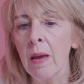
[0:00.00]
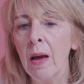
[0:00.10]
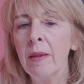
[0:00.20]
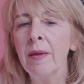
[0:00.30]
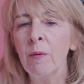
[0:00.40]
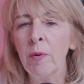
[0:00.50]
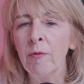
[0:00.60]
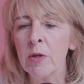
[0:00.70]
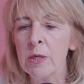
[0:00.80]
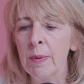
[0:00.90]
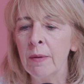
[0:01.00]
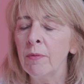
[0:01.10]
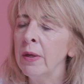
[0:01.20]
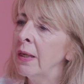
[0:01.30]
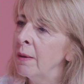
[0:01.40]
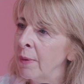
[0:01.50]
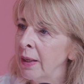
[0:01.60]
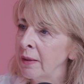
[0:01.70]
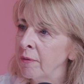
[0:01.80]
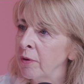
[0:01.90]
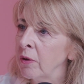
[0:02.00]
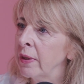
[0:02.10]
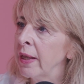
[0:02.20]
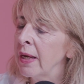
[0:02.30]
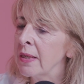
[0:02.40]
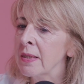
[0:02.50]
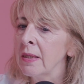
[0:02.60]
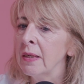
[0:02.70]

I think we've got to be really mindful that...